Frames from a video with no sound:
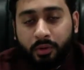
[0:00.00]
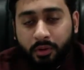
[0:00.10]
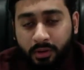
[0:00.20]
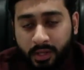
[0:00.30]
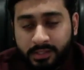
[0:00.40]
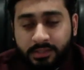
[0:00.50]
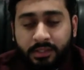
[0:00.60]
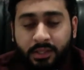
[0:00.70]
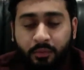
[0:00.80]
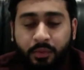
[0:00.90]

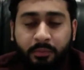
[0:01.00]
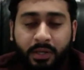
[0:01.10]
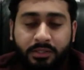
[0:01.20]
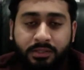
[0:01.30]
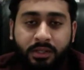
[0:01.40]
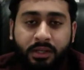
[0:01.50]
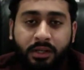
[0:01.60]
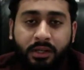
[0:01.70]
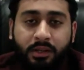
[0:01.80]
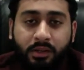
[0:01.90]
lesson that we must
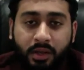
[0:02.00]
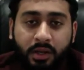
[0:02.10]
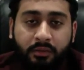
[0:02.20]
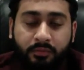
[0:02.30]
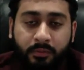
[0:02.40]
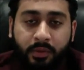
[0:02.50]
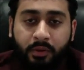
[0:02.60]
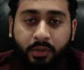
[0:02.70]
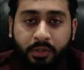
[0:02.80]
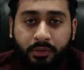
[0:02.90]
learn from the
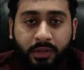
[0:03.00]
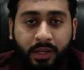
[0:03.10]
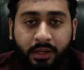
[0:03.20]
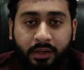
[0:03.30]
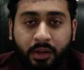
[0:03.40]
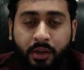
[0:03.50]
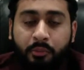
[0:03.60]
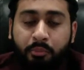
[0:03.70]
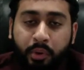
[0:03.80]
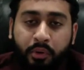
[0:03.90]
Holy Quran,
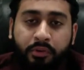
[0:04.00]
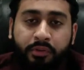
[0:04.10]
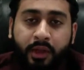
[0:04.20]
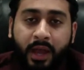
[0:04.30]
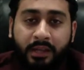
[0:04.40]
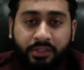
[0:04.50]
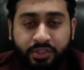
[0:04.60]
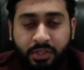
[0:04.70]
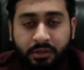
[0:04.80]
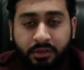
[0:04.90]
both as
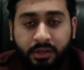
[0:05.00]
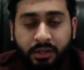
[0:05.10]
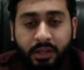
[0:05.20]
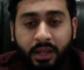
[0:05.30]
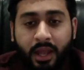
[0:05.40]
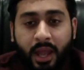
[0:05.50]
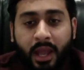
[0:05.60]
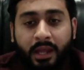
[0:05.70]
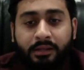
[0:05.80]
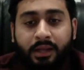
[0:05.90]
children
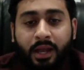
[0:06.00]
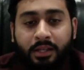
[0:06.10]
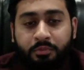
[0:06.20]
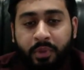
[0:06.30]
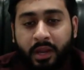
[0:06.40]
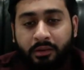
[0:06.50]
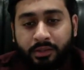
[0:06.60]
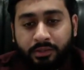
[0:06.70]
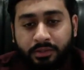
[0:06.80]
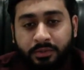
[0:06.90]
and as
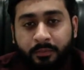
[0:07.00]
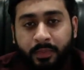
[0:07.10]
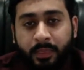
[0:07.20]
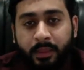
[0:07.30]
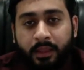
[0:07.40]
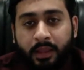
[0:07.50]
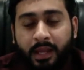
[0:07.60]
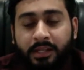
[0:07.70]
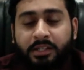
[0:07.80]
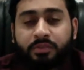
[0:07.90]
parents.
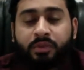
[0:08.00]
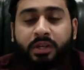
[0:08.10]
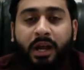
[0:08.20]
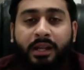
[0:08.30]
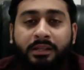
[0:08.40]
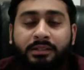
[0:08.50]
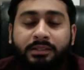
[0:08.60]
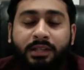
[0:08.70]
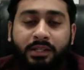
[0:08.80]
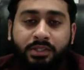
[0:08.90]
And it is regarding
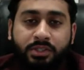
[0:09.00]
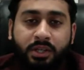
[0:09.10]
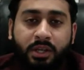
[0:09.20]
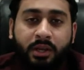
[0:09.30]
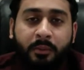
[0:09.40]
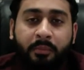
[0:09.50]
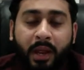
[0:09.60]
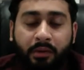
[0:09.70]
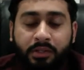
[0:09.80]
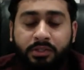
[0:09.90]
such
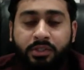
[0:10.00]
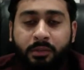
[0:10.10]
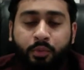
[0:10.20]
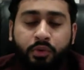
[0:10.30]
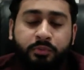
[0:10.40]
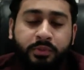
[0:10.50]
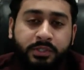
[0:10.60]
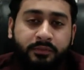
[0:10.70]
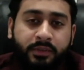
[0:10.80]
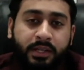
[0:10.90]
parents, and more
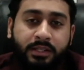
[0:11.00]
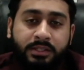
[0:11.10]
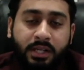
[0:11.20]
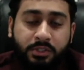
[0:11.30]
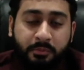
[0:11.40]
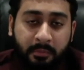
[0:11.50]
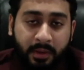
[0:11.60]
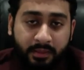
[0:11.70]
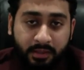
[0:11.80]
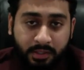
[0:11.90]
specifically such
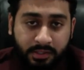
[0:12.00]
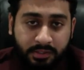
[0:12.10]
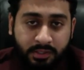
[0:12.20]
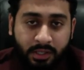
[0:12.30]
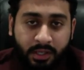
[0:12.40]
mothers,